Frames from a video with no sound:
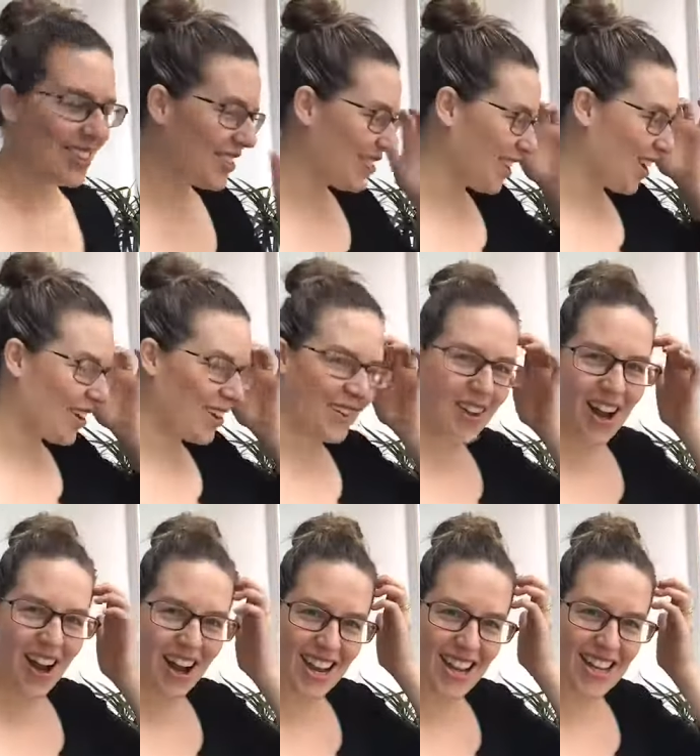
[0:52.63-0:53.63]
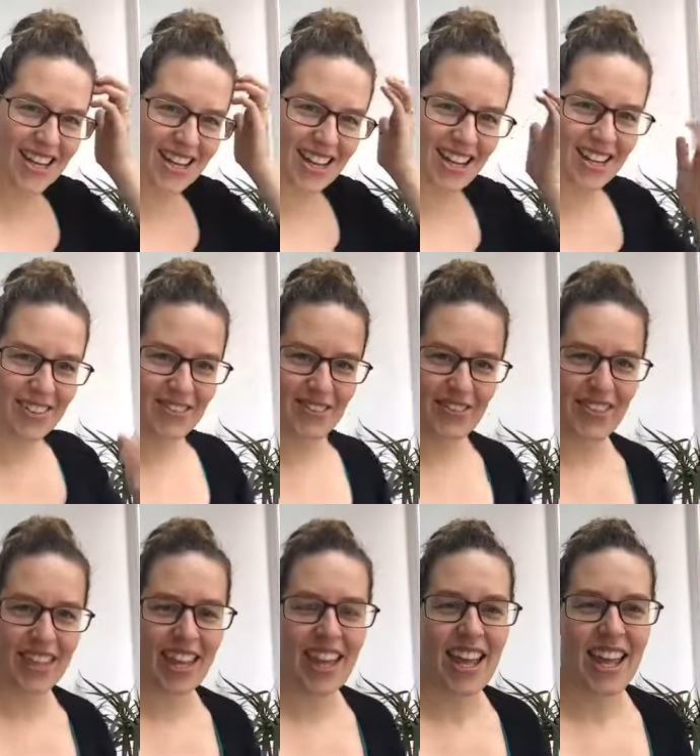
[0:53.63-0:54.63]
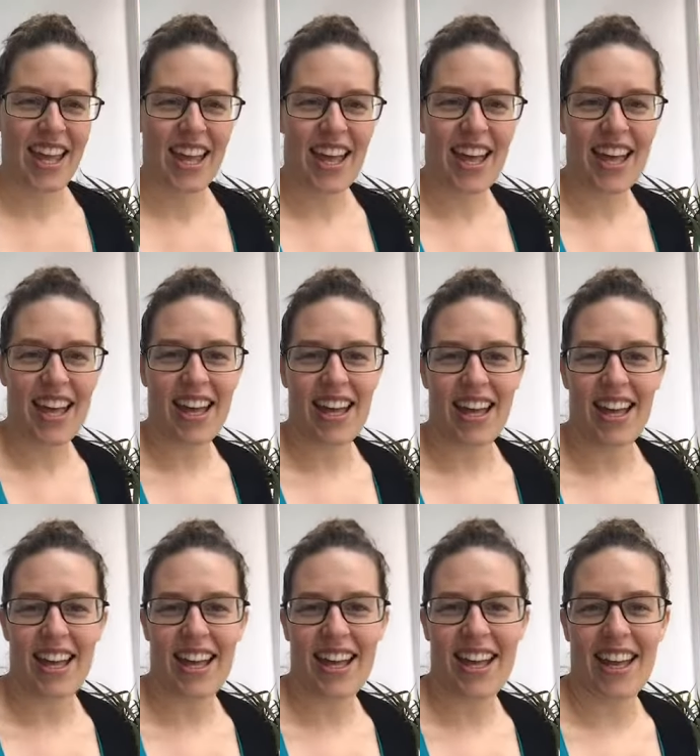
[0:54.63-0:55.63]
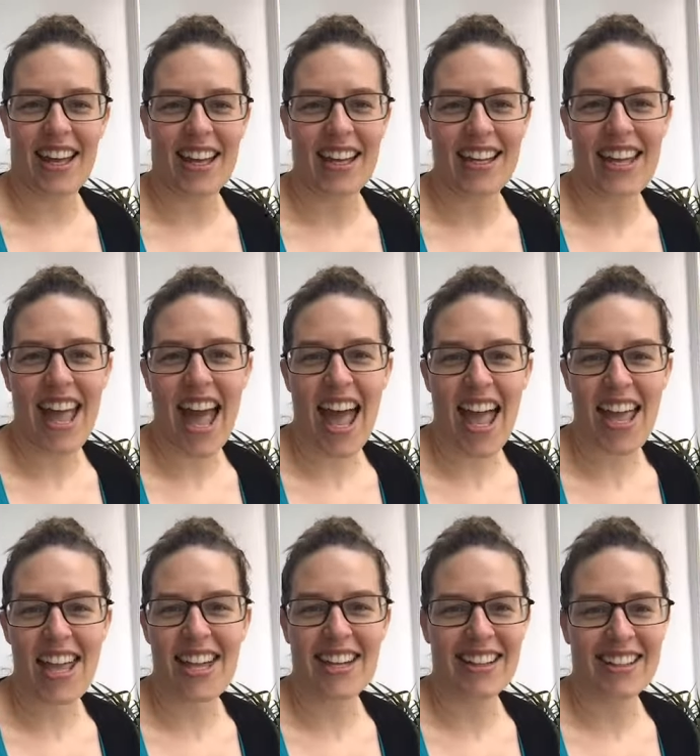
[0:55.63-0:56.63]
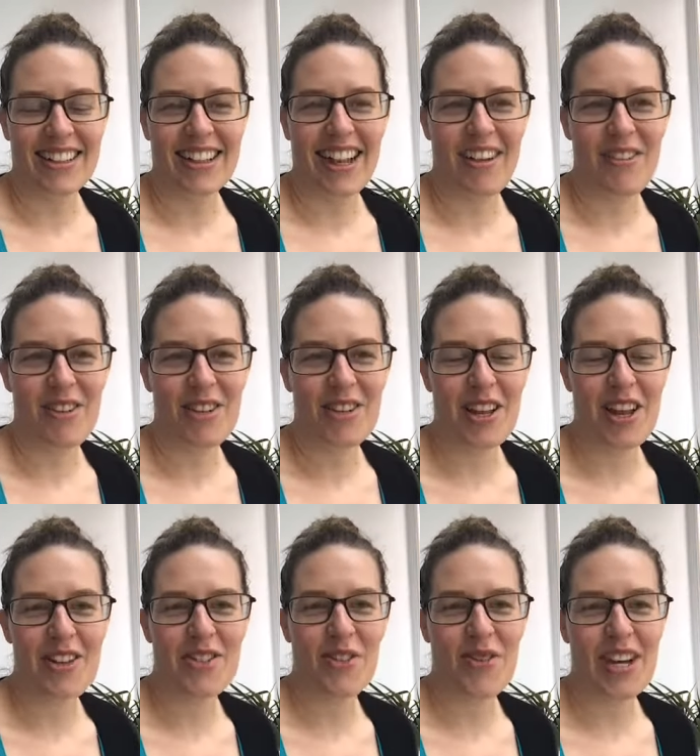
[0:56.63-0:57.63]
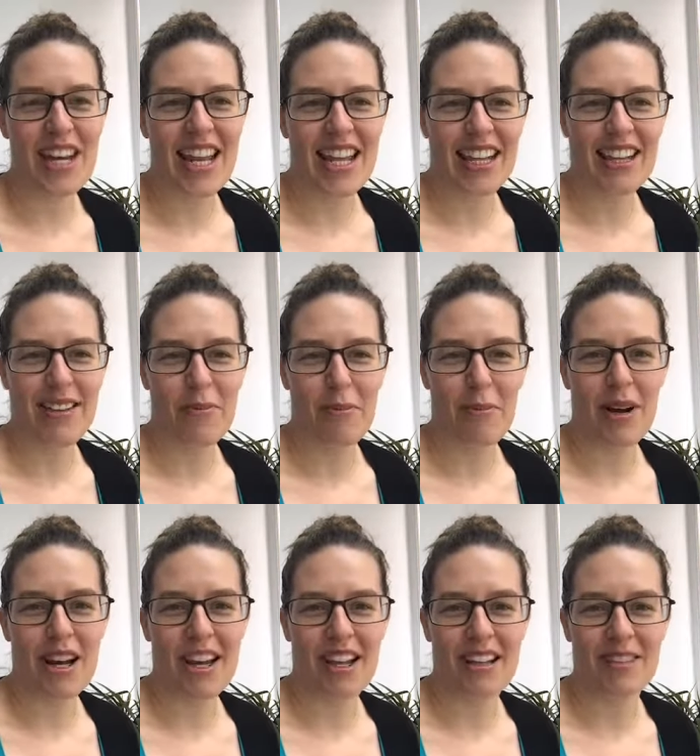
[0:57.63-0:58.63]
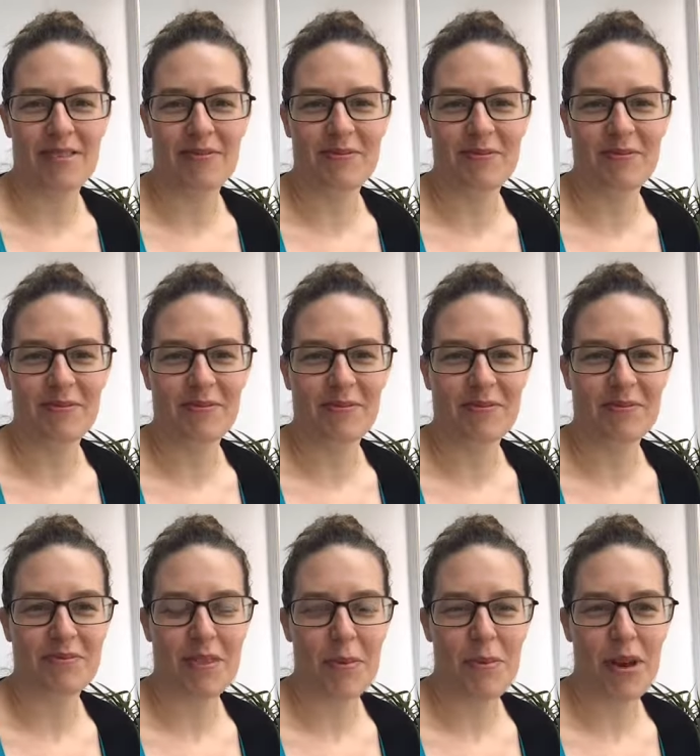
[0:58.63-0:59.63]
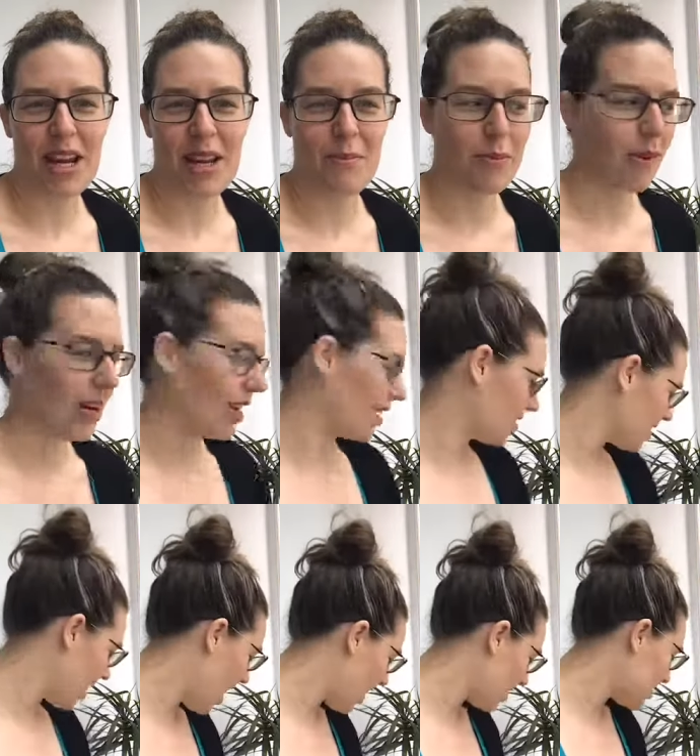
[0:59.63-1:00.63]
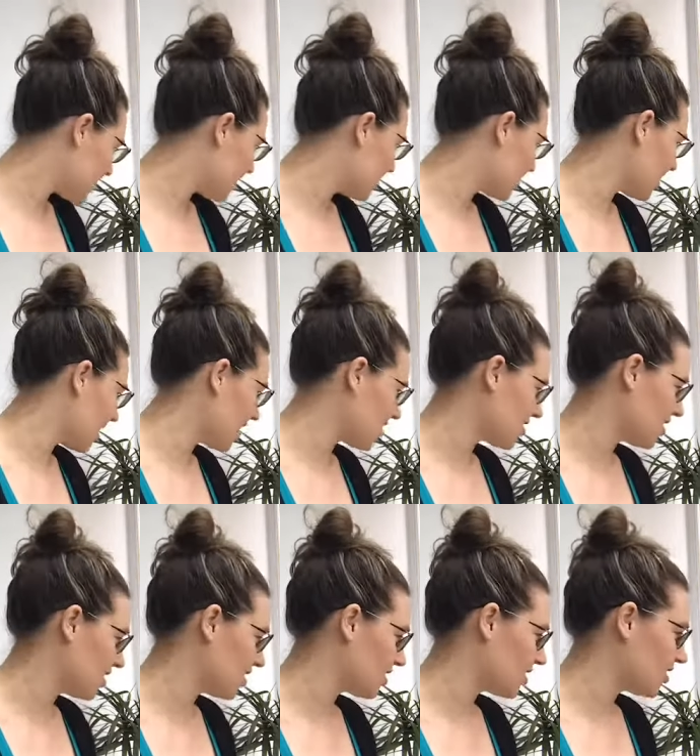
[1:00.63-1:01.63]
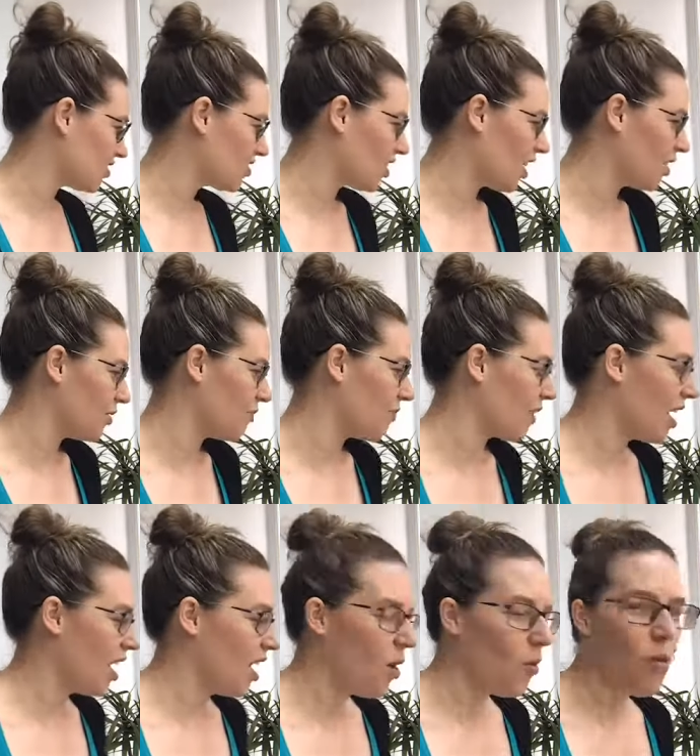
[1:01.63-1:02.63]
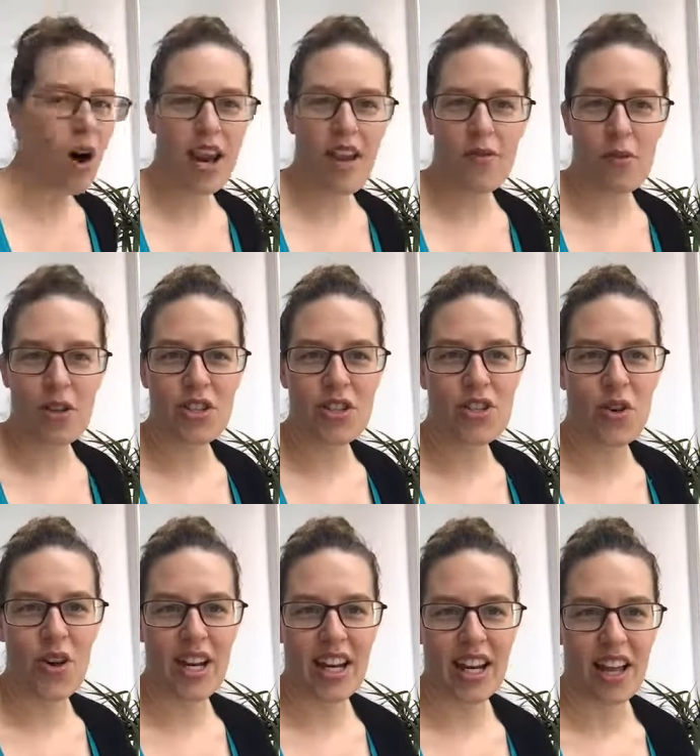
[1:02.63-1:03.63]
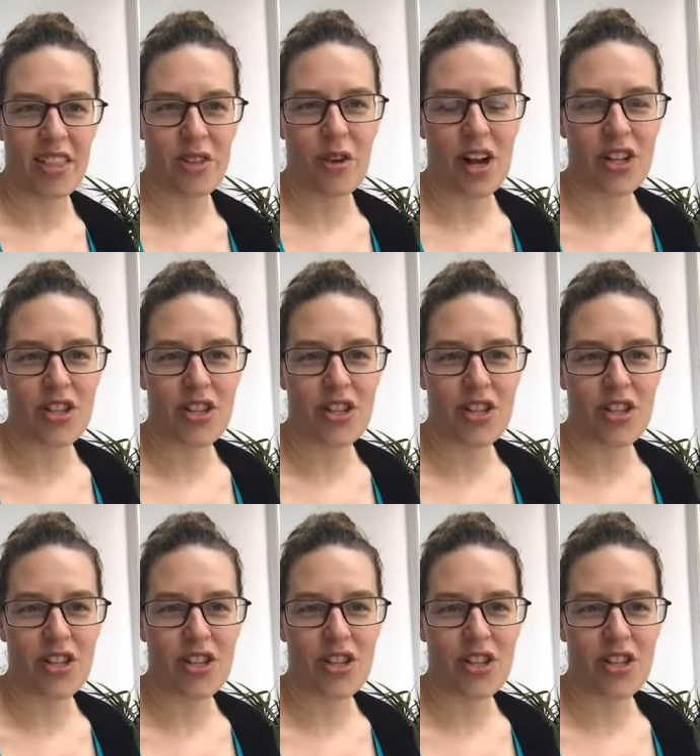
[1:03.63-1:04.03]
So hi, Linda. Yay! Everyone's joining. Brilliant. Brilliant, brilliant. Excellent, excellent. So, while everyone's joining, I thought I'd